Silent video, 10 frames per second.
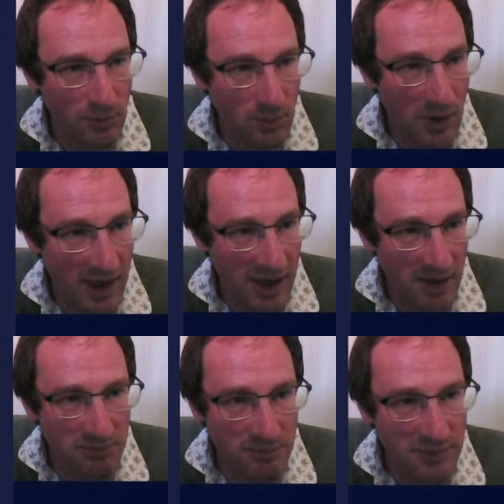
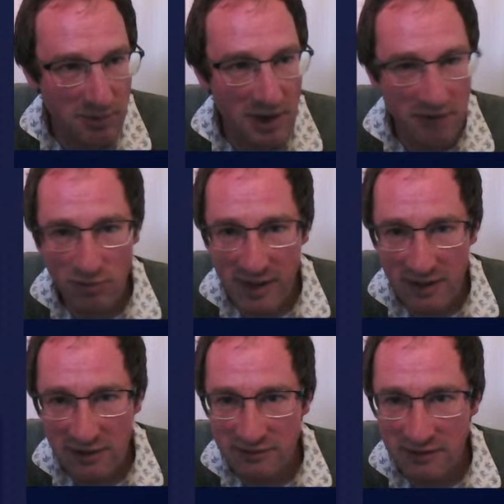where people came from
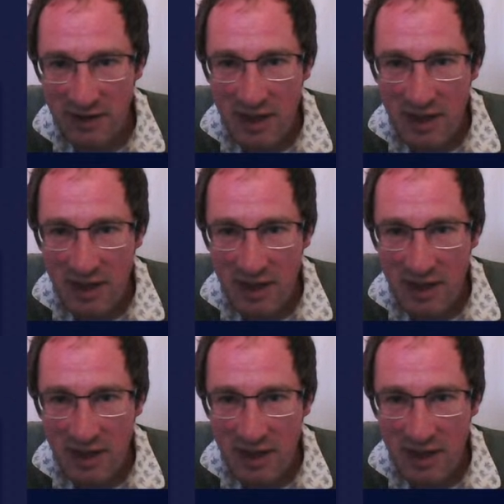England,